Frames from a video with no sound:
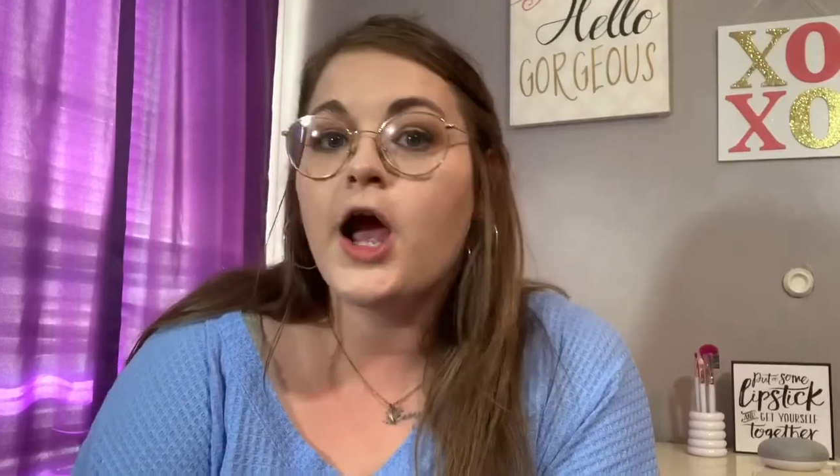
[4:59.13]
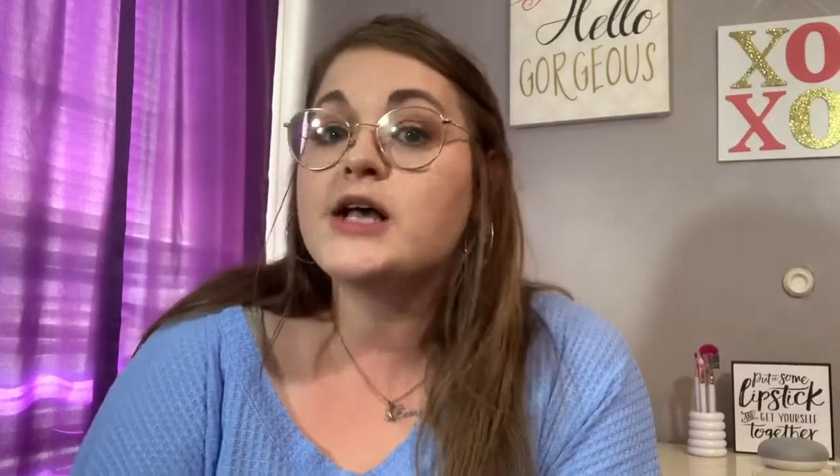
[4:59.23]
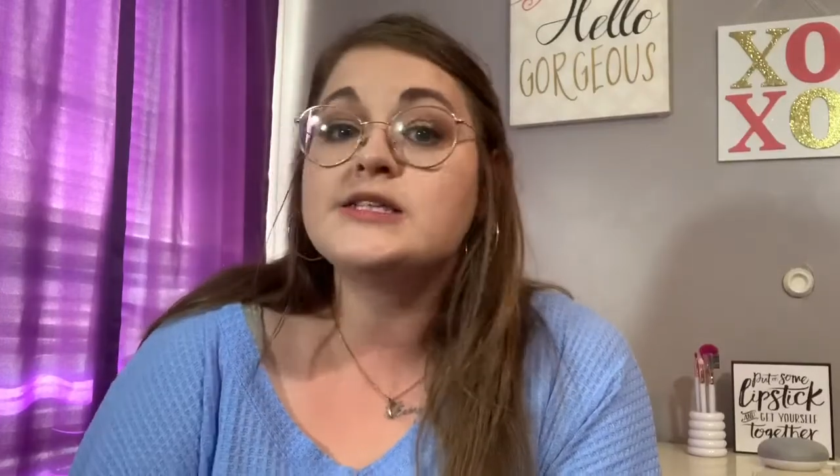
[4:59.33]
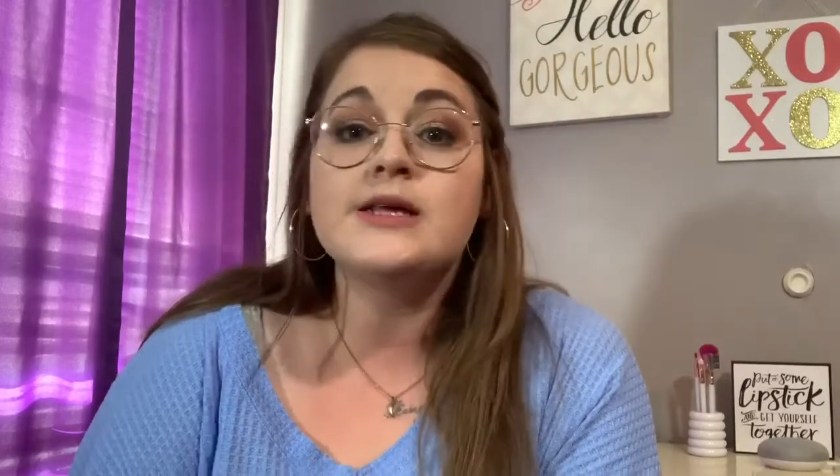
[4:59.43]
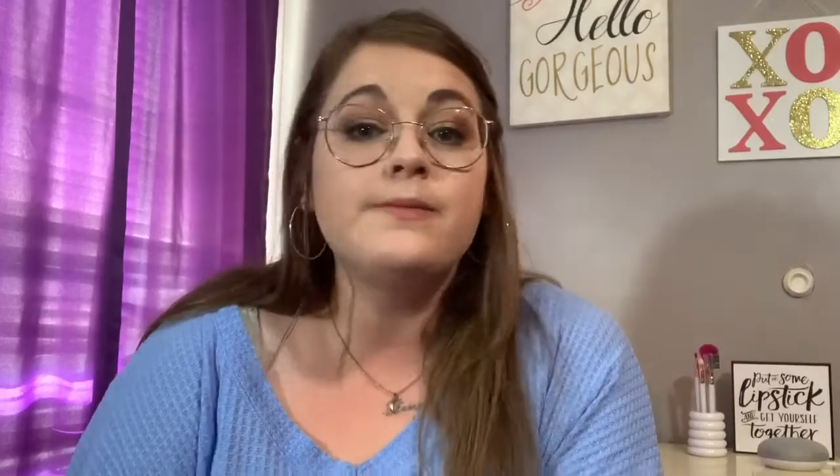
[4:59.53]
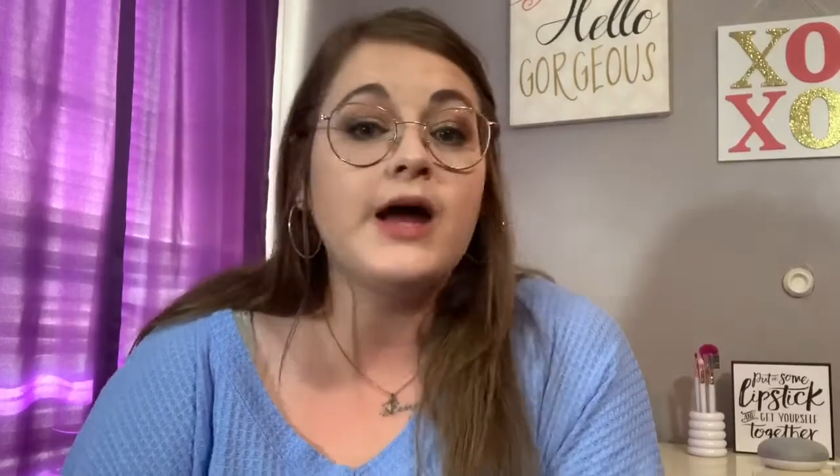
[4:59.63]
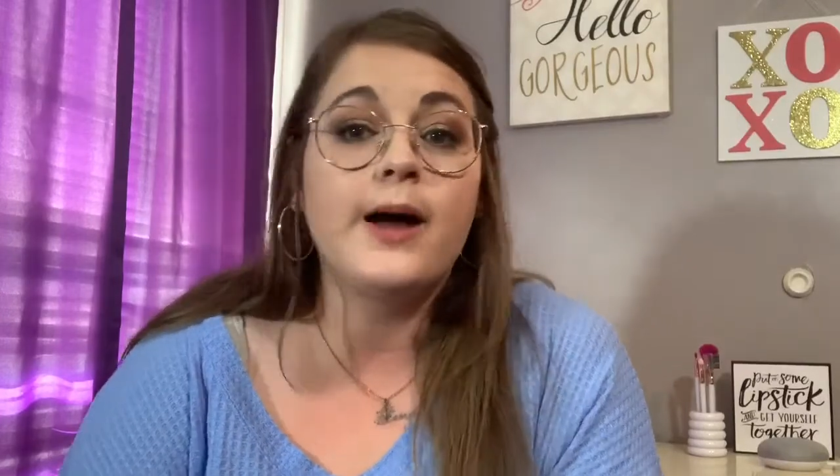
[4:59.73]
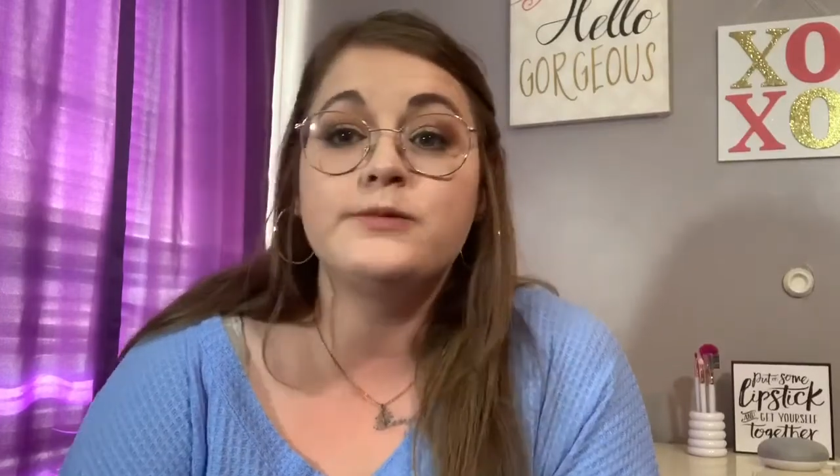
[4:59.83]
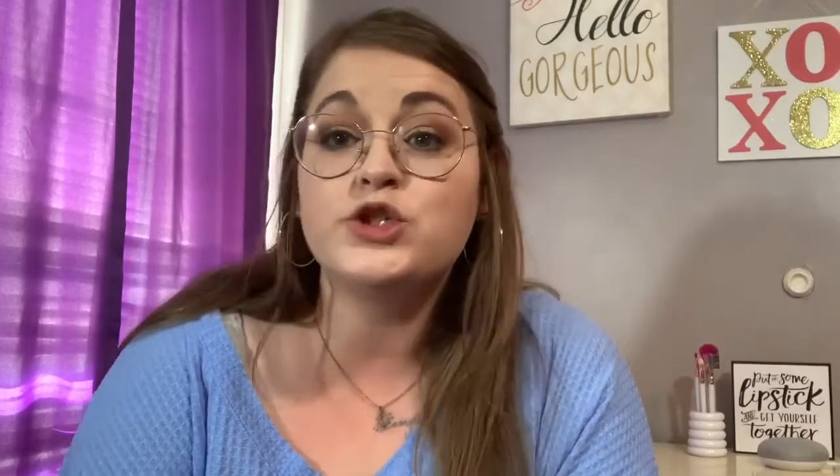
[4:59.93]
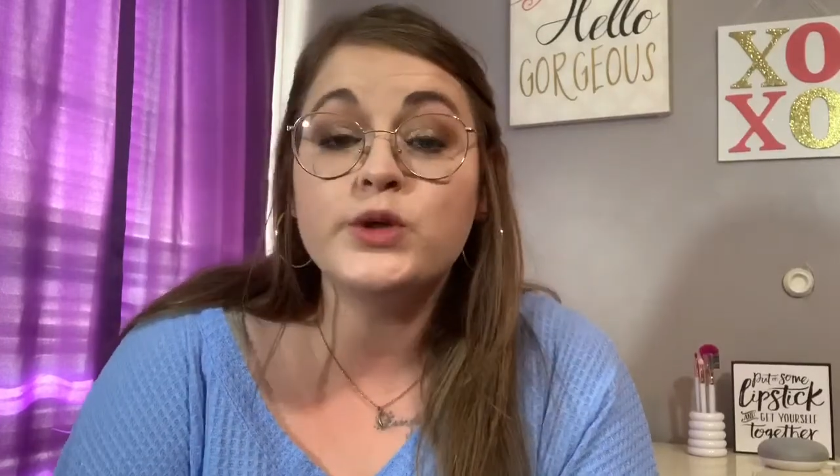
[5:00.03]

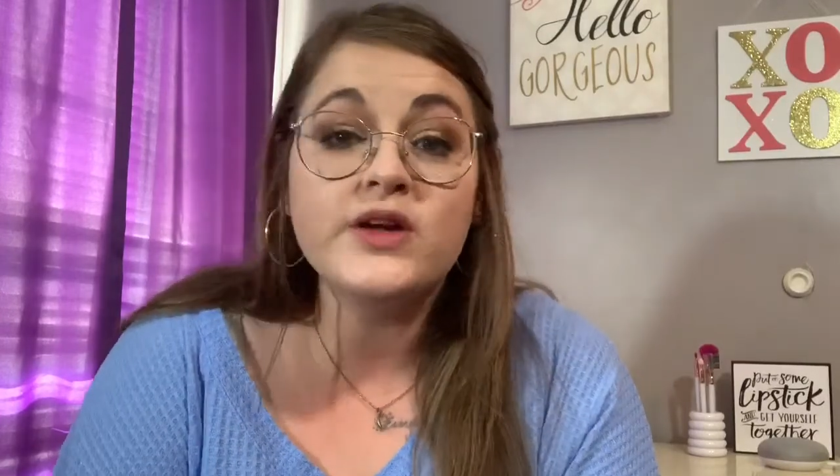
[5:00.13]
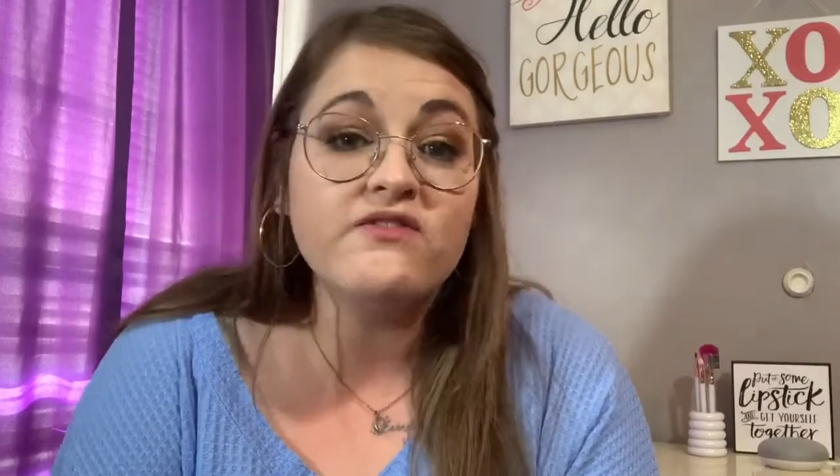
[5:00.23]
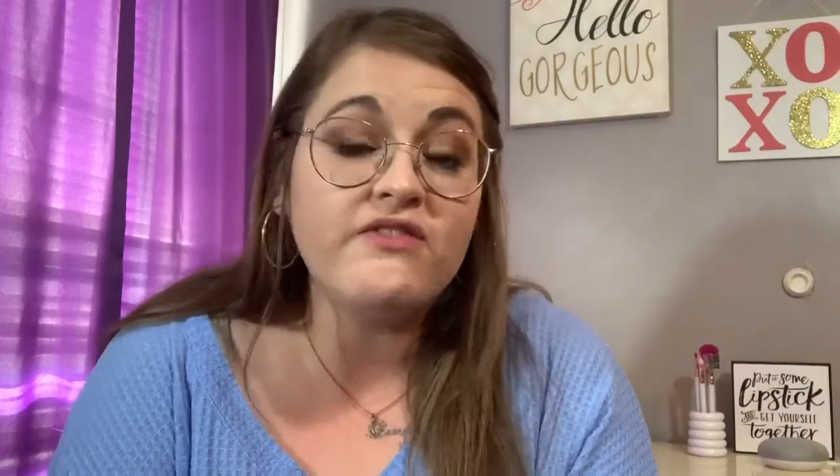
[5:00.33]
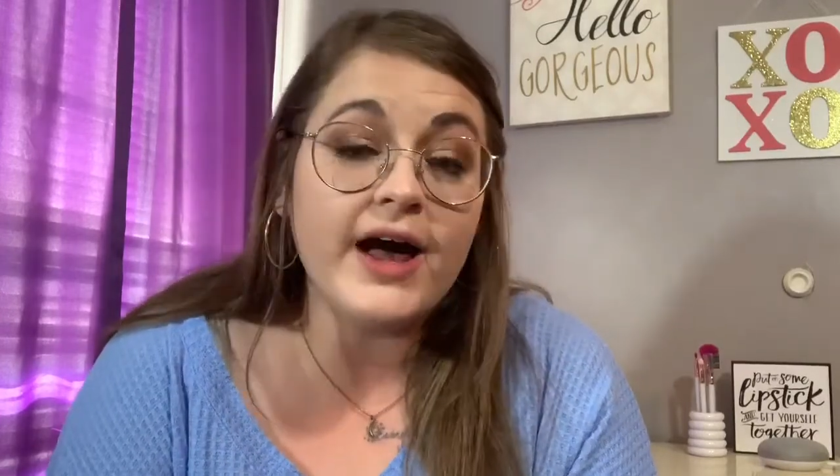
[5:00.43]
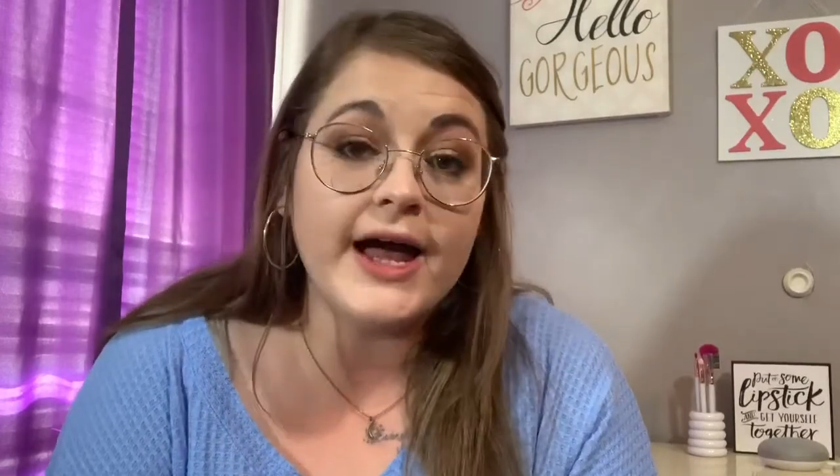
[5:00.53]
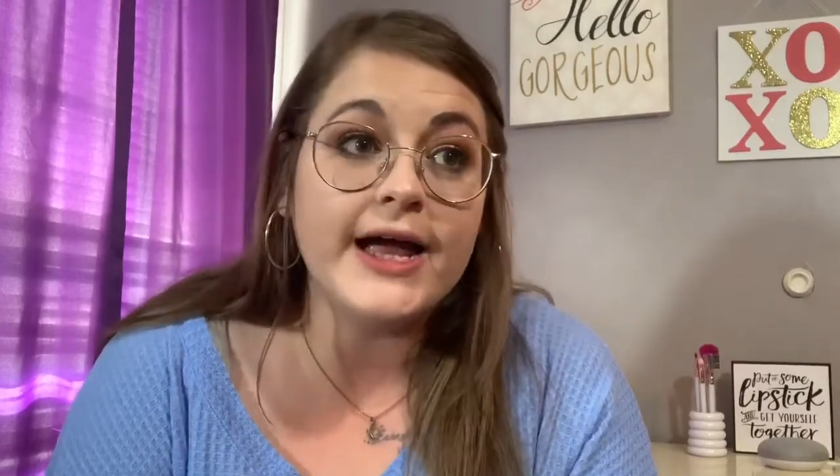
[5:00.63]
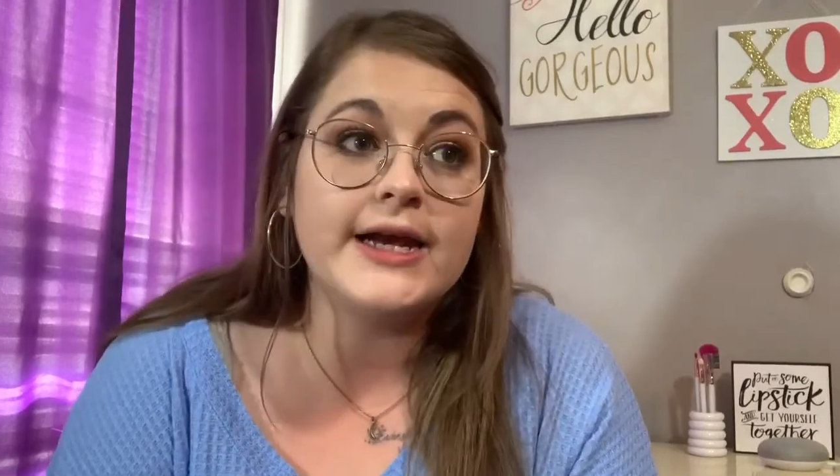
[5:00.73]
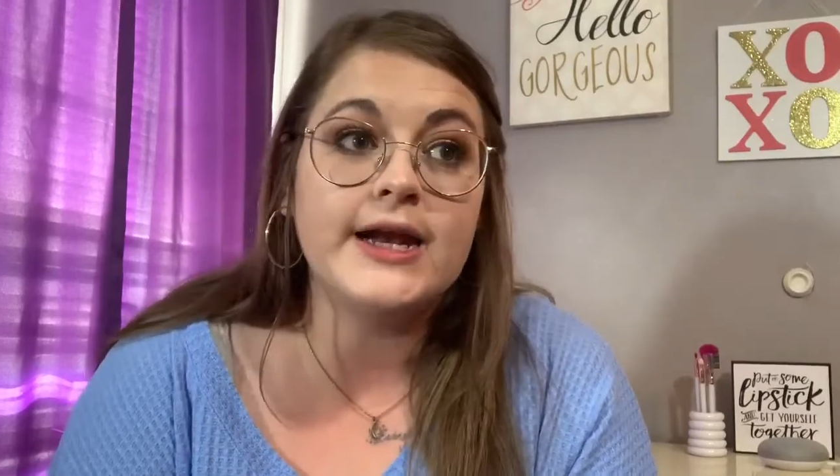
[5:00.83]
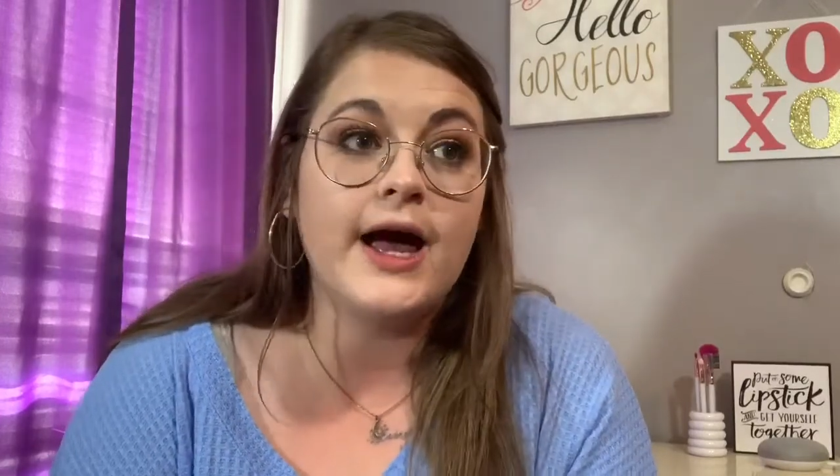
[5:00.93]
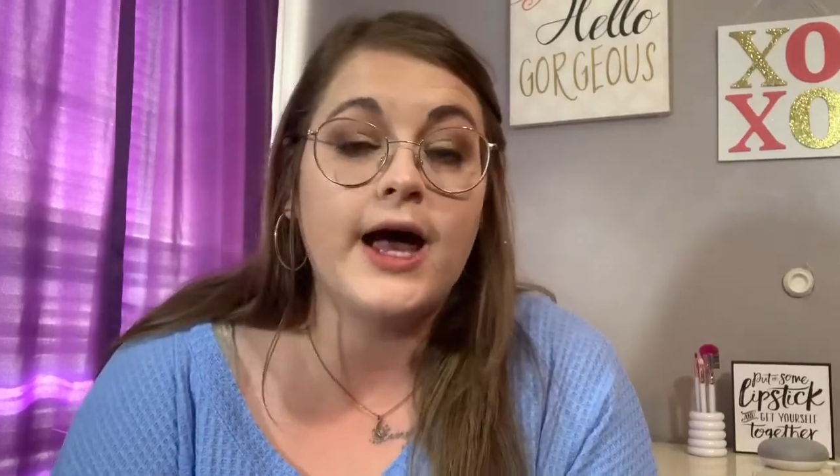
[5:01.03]
Sometimes you can find